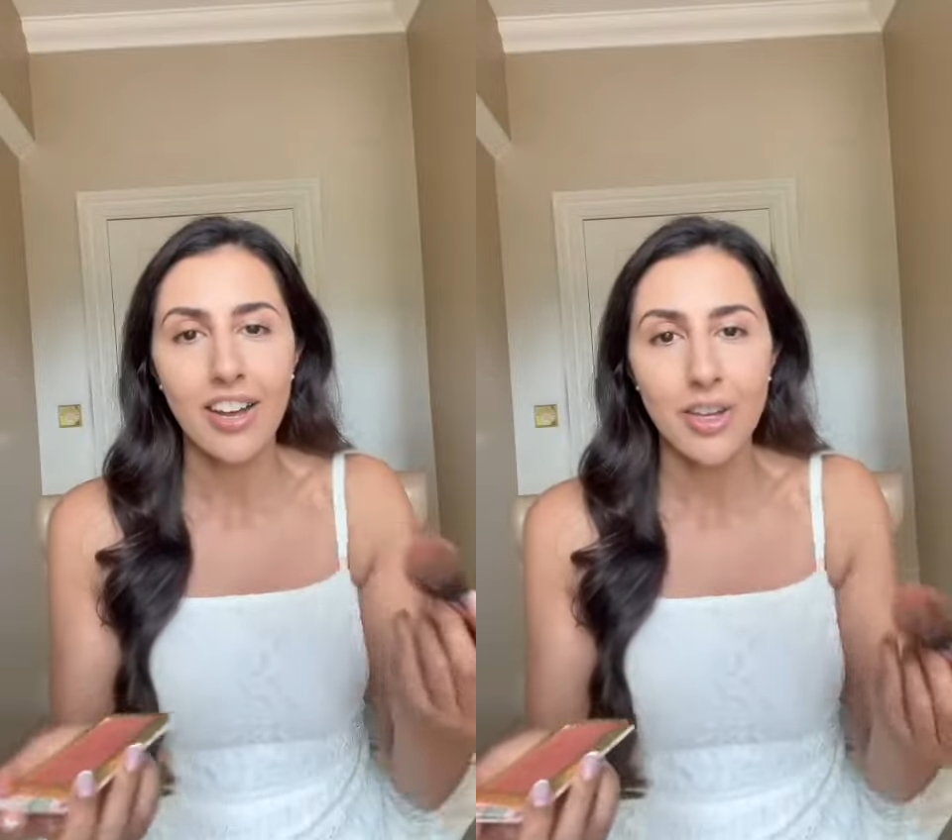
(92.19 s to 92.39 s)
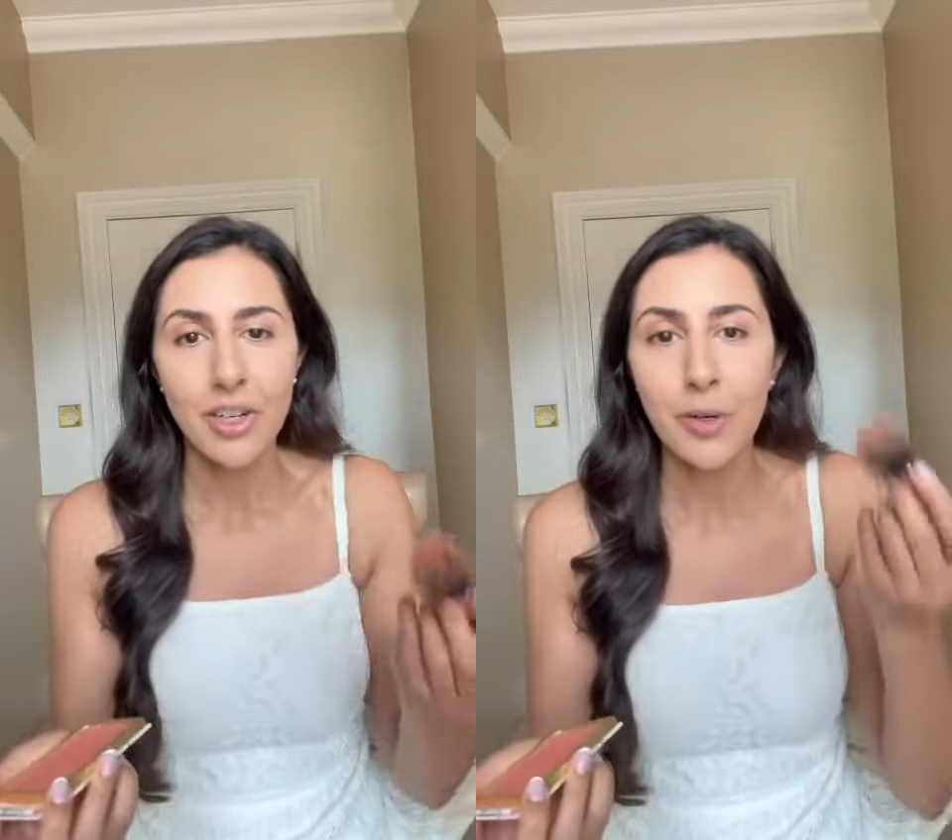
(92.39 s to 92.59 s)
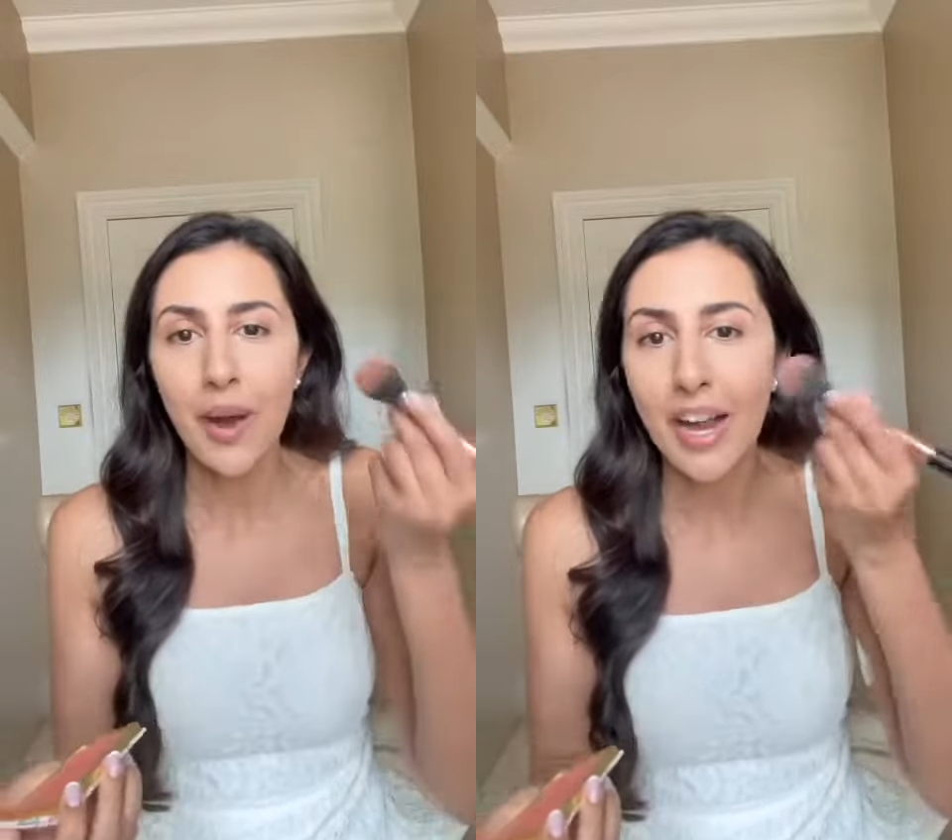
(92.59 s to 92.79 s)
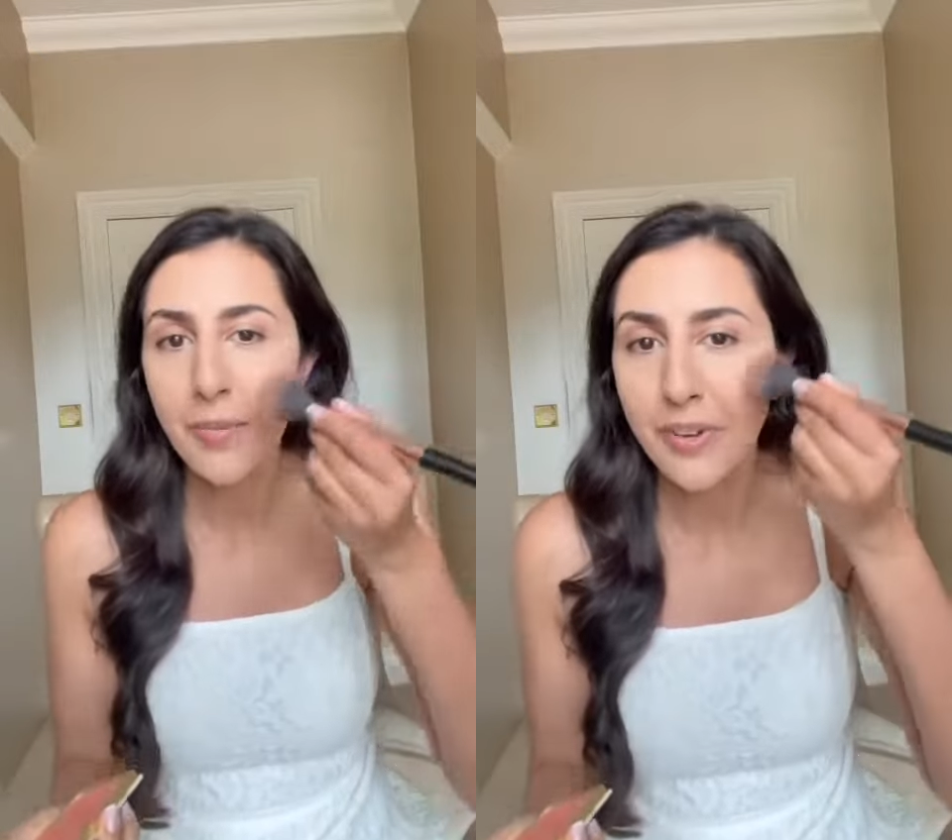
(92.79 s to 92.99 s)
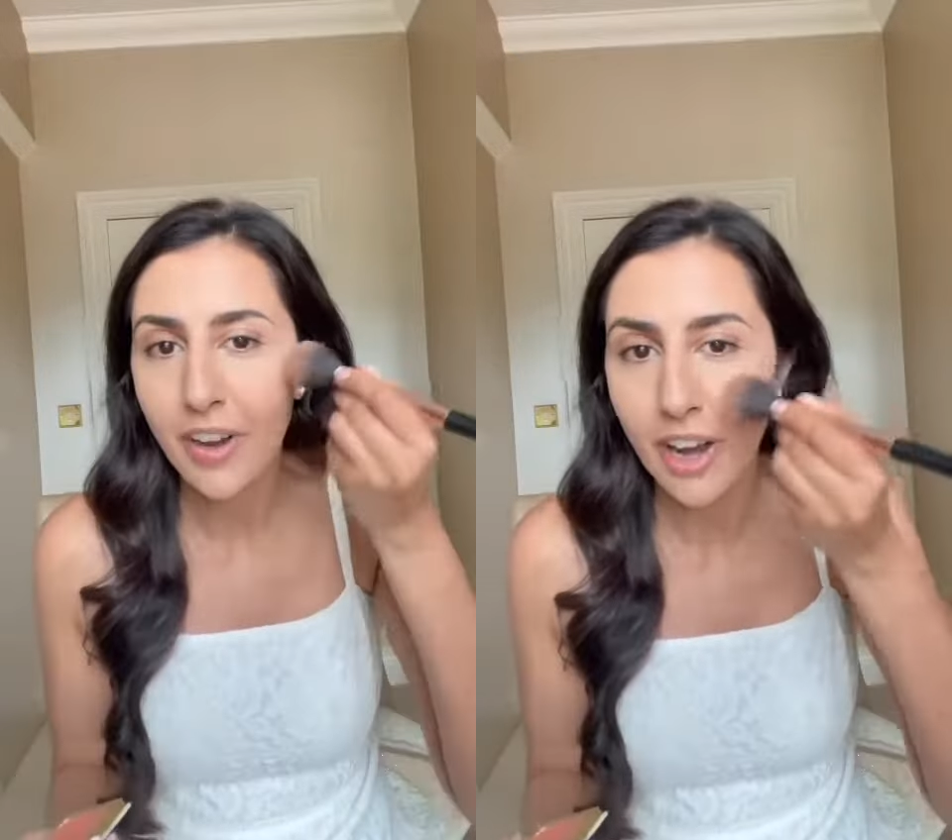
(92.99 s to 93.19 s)
to add a bit
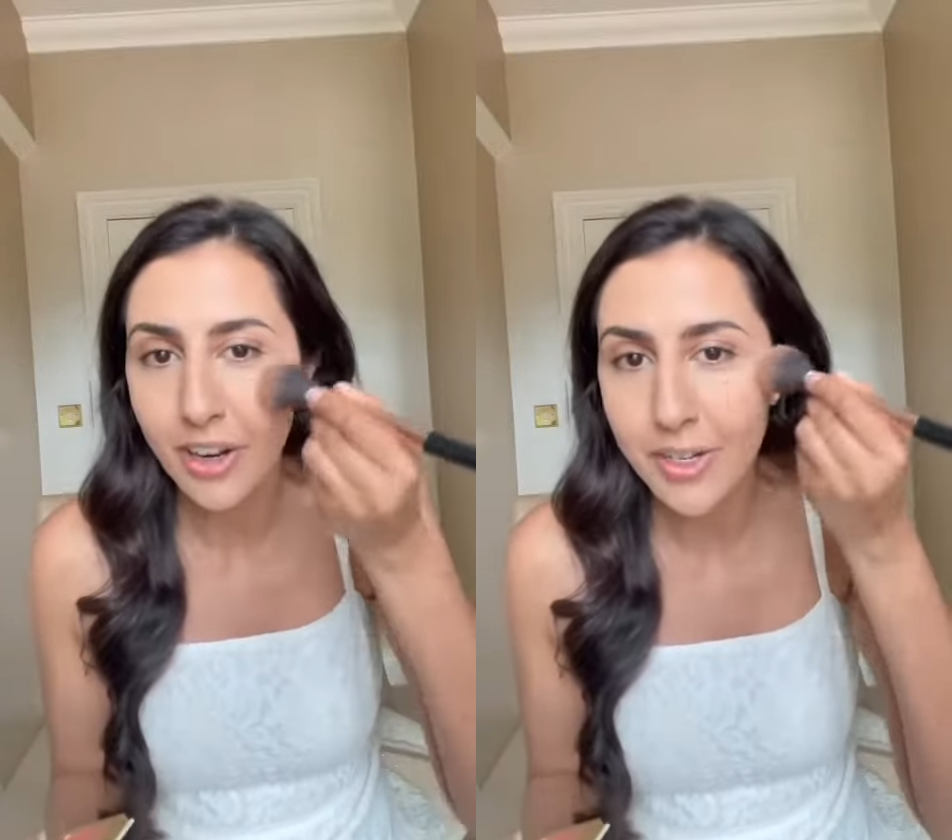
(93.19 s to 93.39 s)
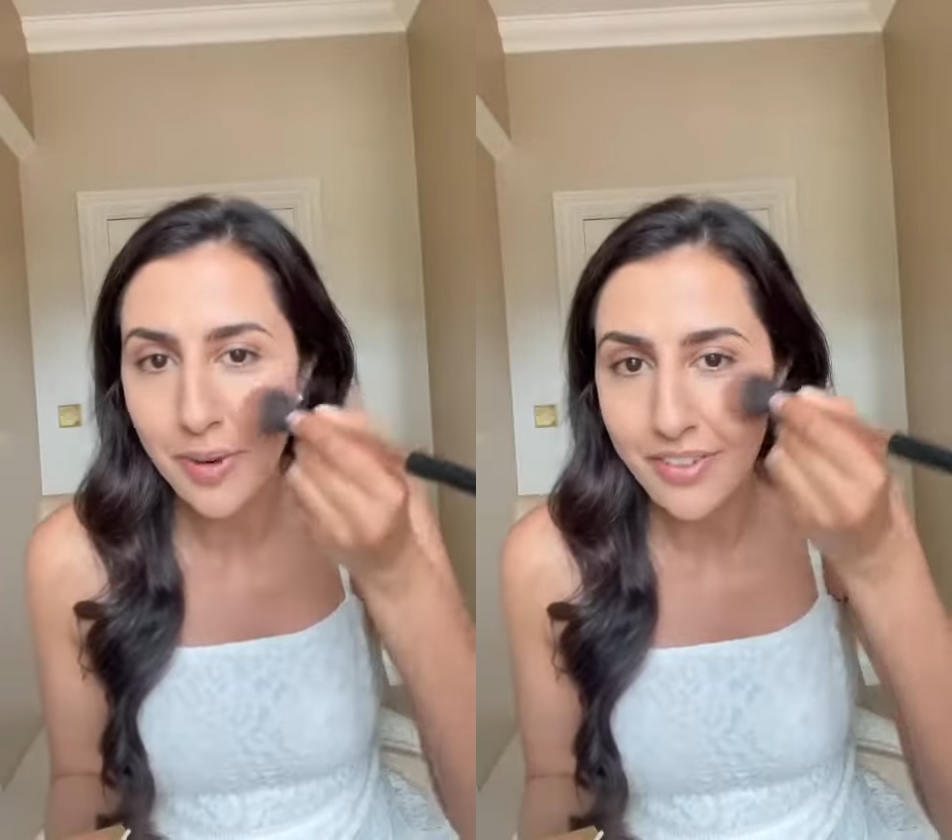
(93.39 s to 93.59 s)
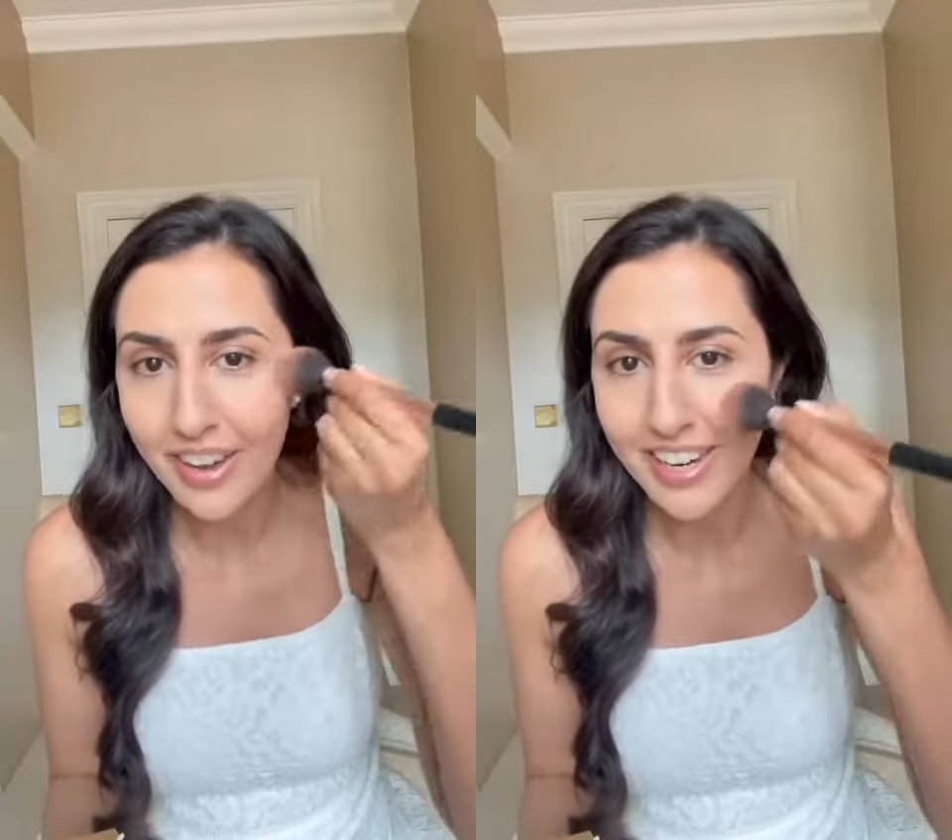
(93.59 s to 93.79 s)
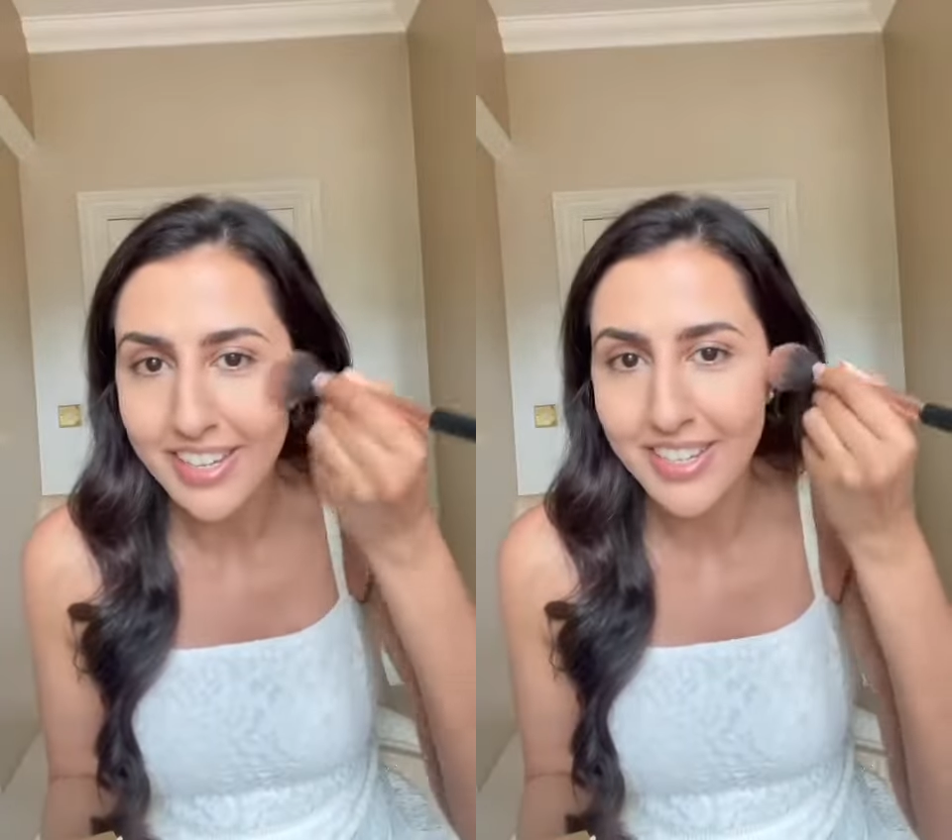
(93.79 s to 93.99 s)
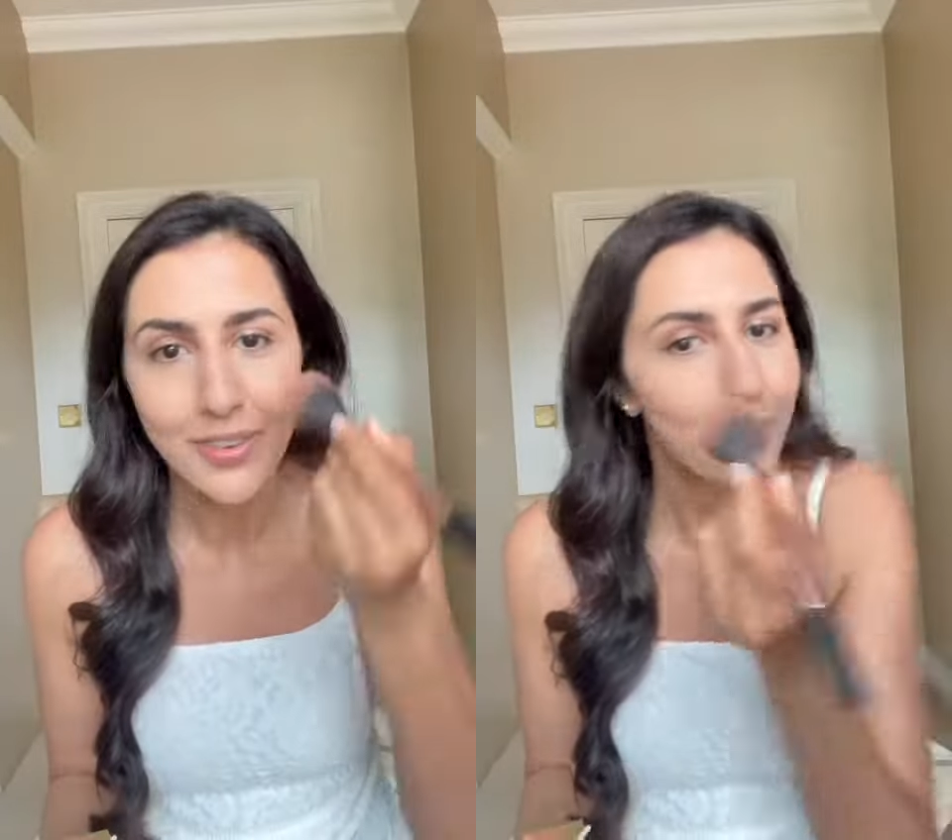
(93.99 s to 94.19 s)
of colour to my face.